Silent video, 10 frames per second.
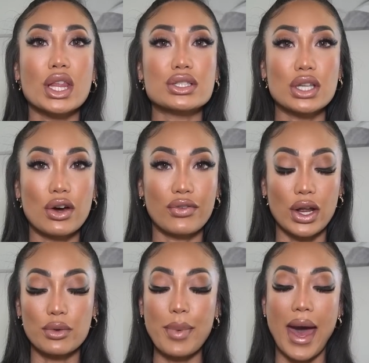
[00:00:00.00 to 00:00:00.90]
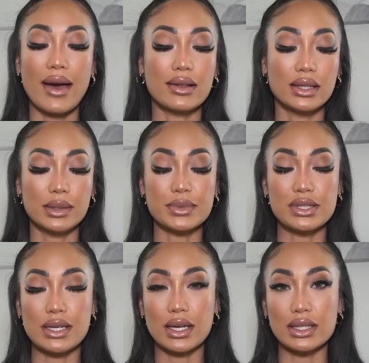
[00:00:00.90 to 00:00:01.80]
So if I don't pack a
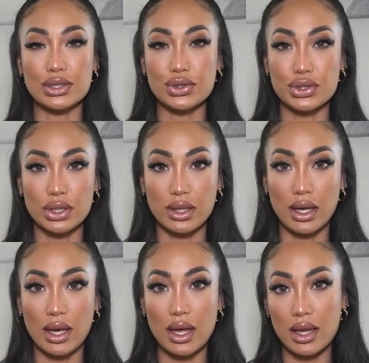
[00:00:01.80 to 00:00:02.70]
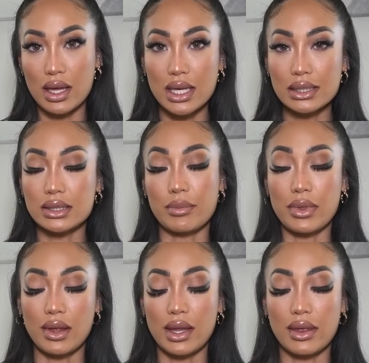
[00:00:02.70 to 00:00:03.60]
lipstick, it's usually
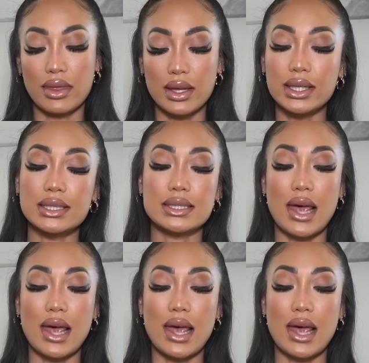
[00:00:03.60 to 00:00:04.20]
something like this.